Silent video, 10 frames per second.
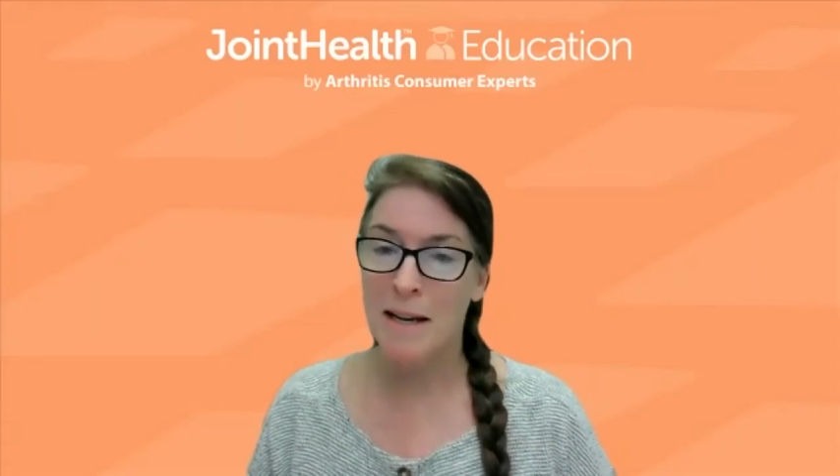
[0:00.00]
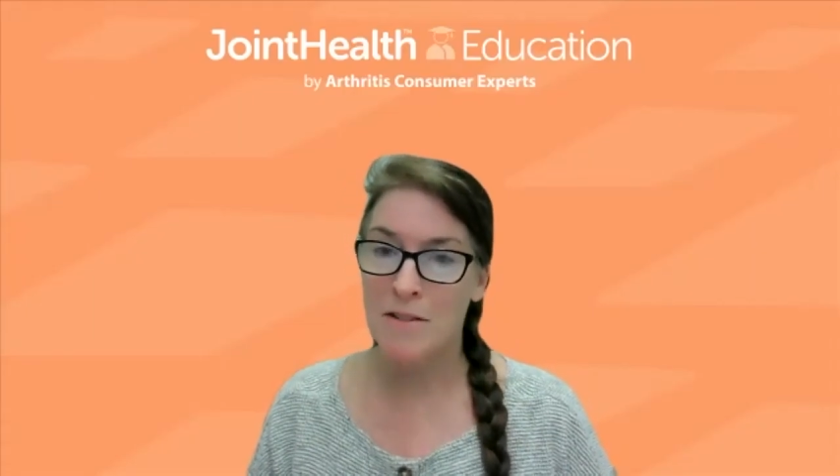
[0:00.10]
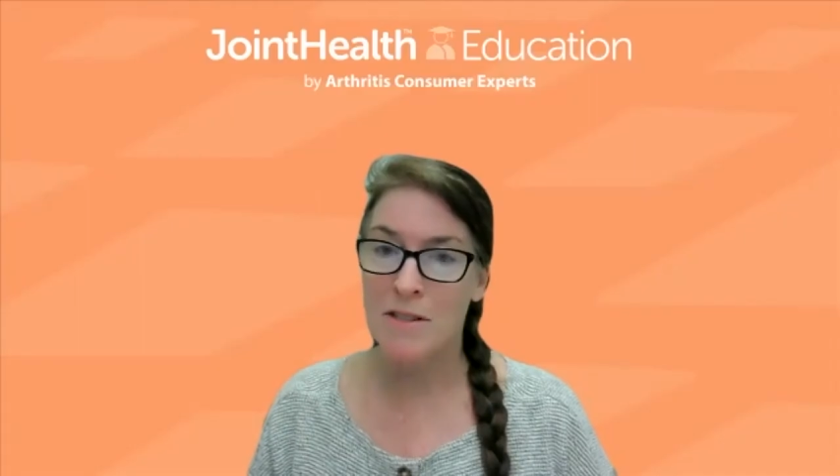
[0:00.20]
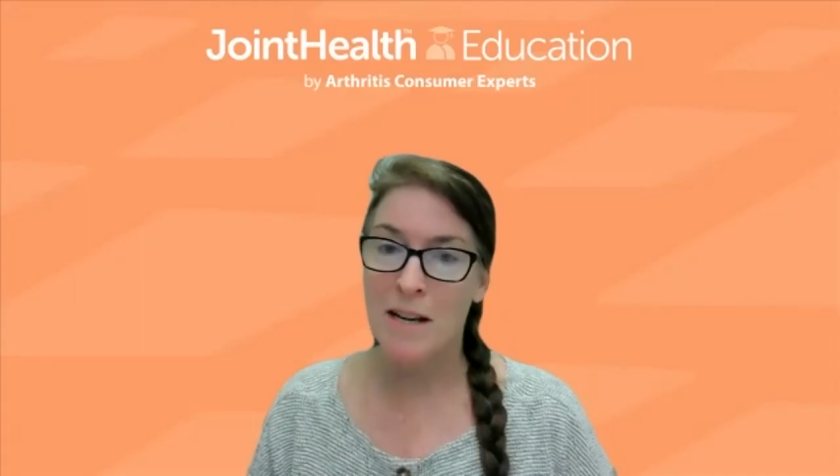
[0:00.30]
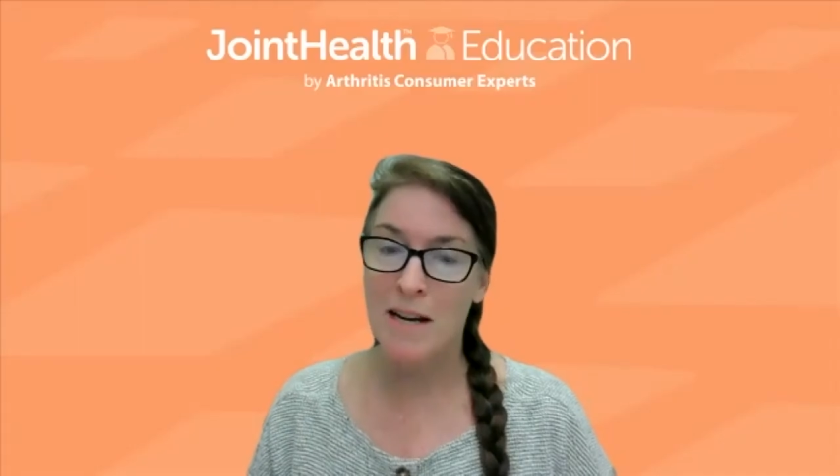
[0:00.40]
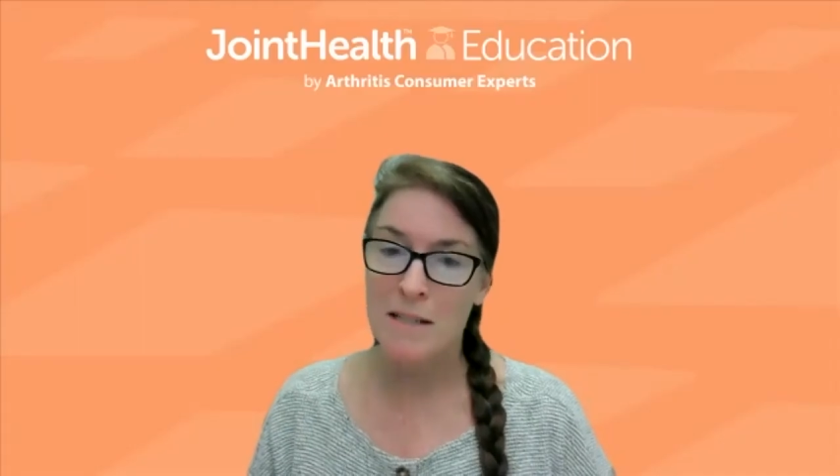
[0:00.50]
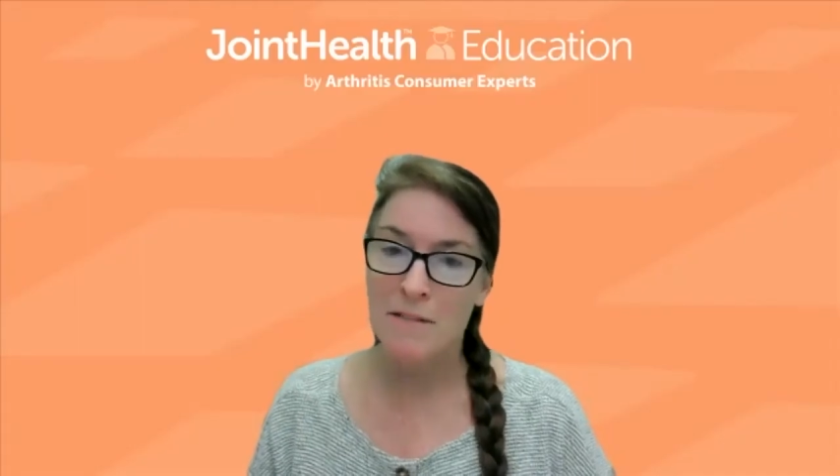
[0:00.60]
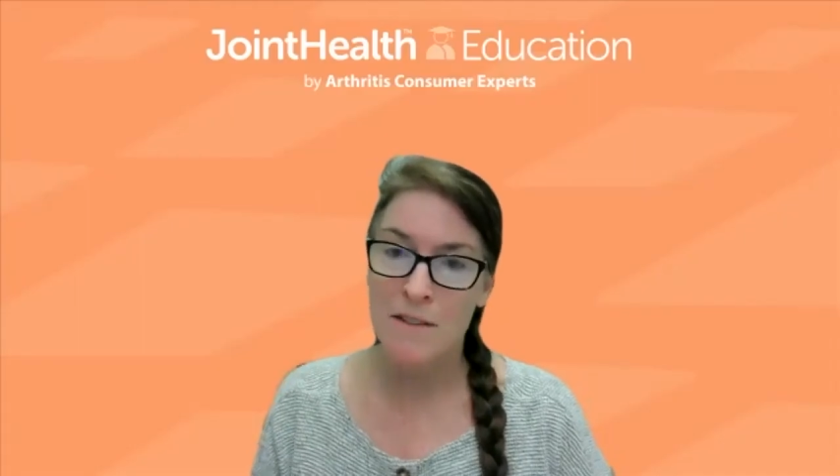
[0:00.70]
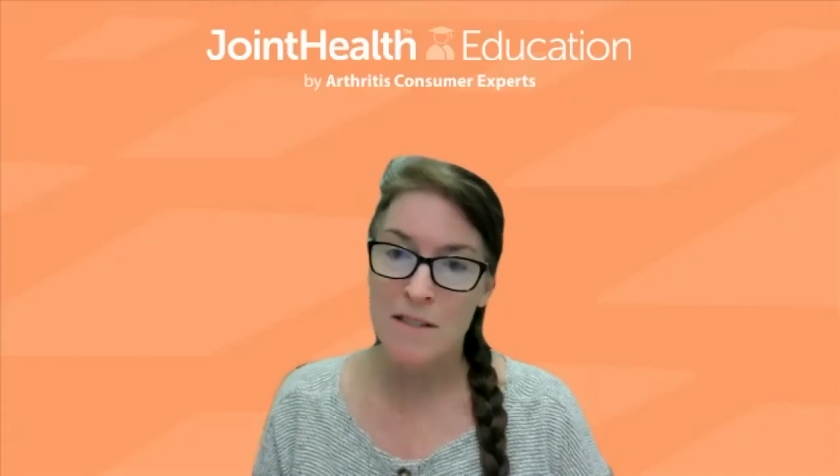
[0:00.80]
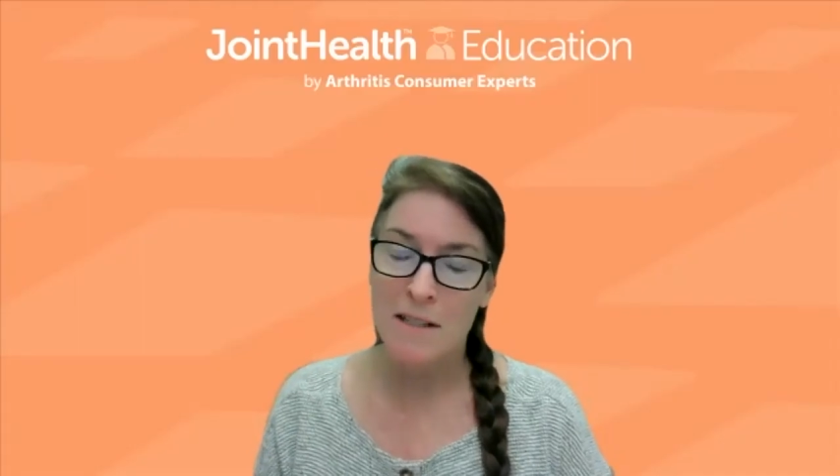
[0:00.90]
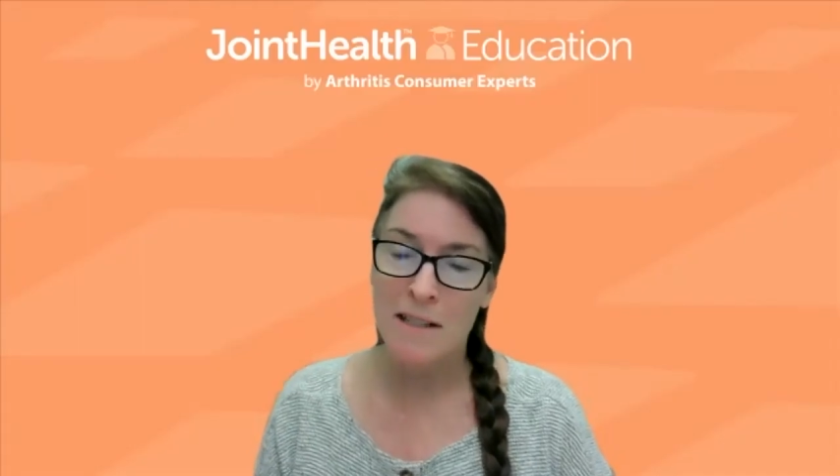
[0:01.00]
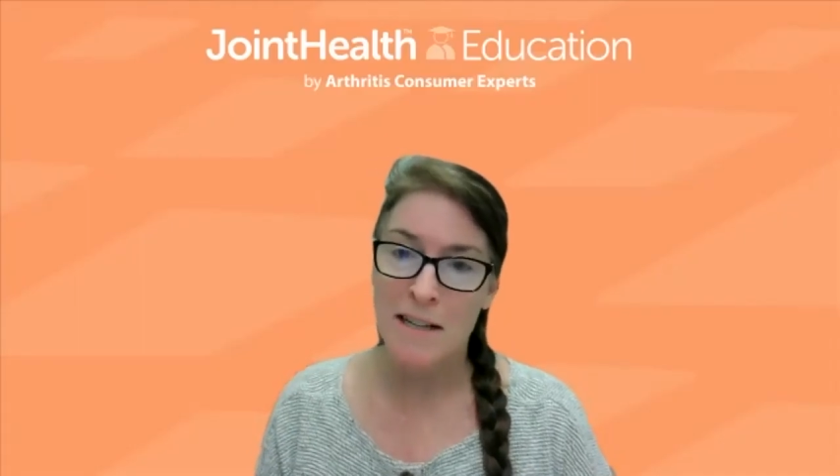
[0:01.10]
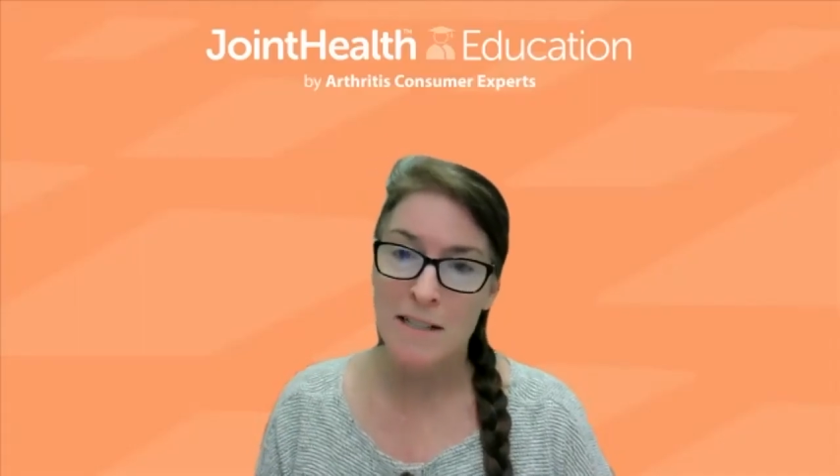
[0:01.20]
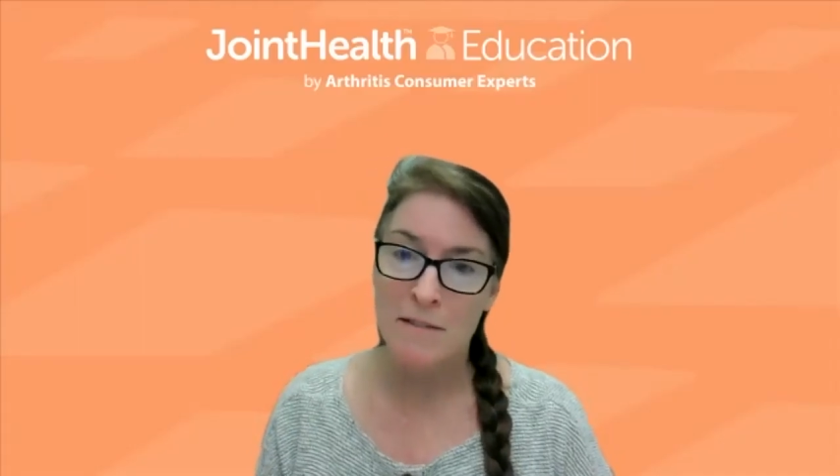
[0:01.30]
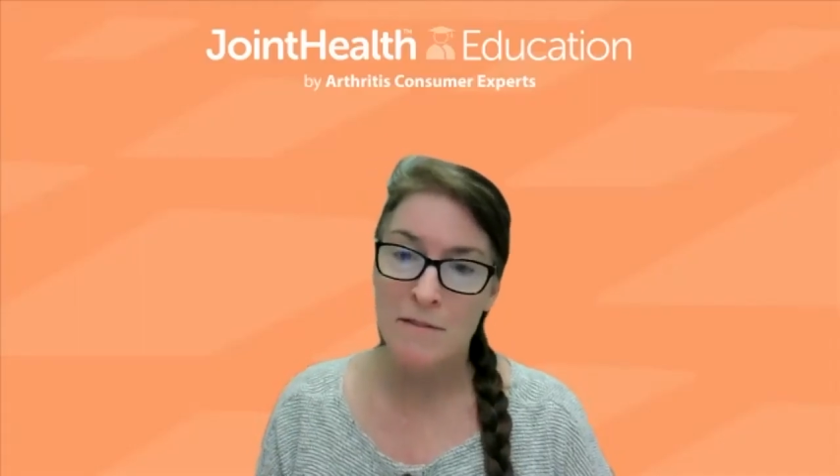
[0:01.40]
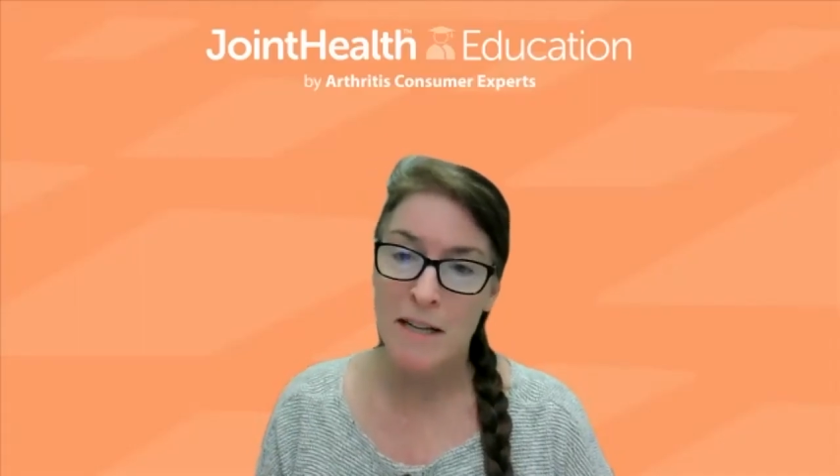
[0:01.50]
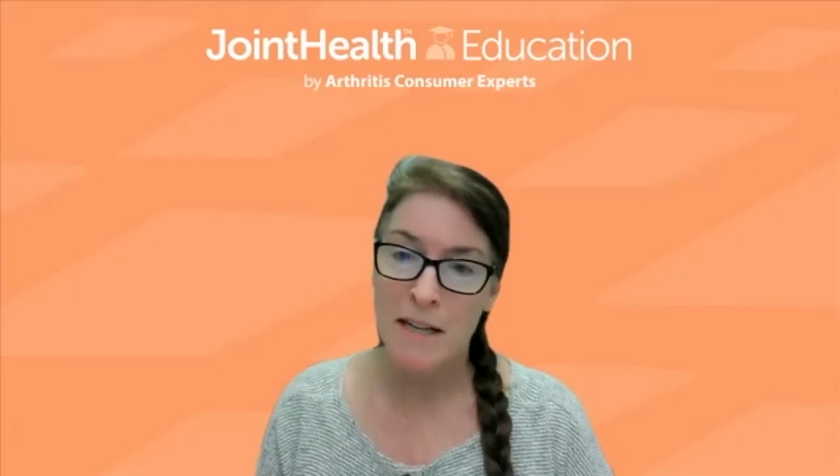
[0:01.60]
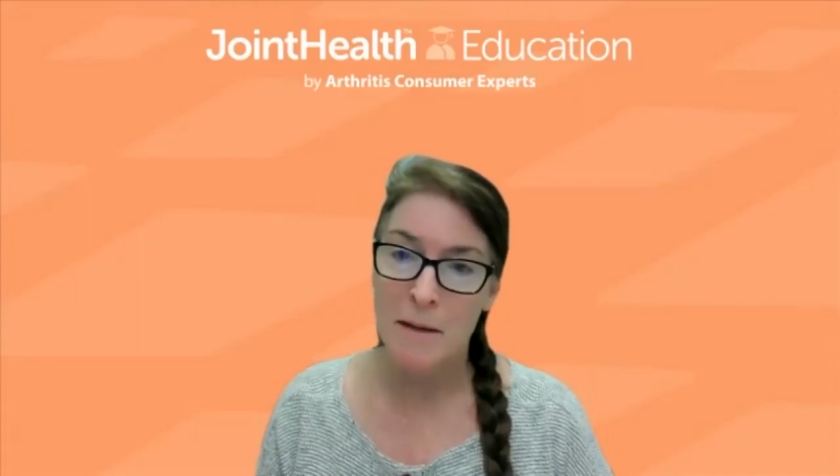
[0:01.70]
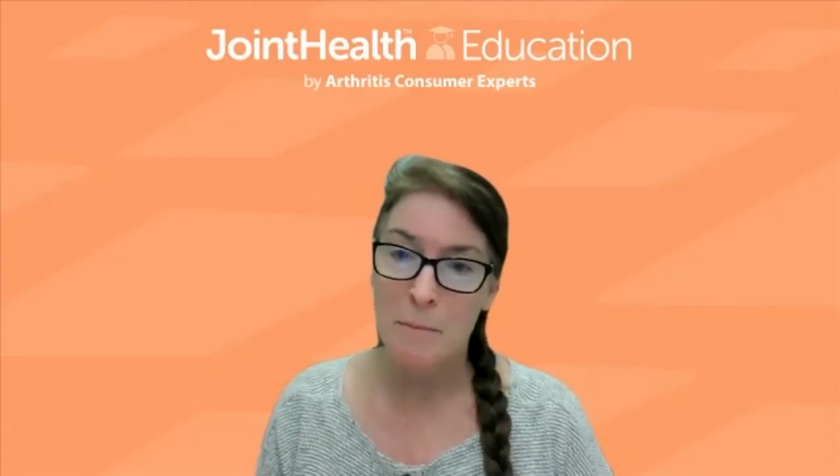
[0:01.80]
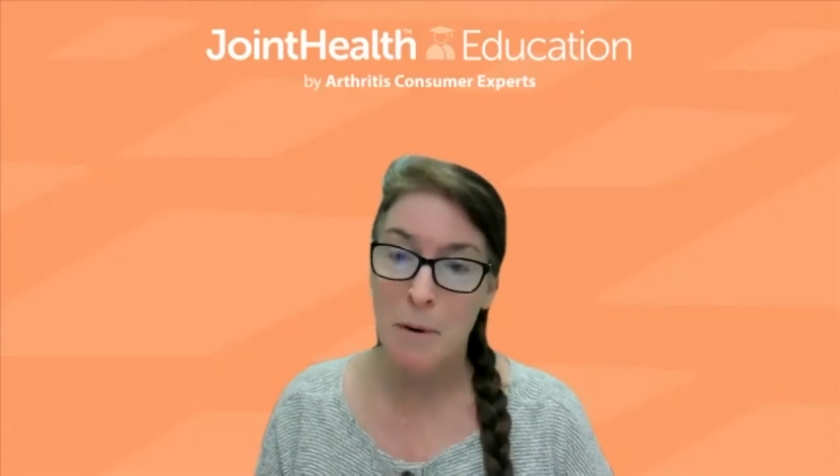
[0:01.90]
exercise and physical
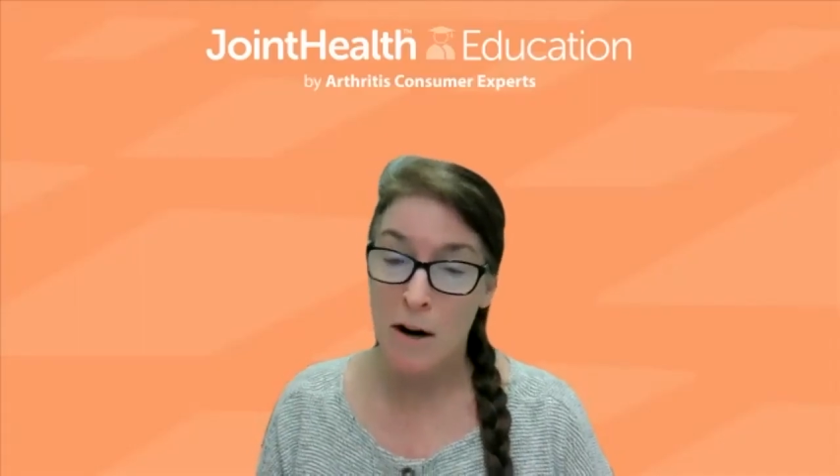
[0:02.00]
activity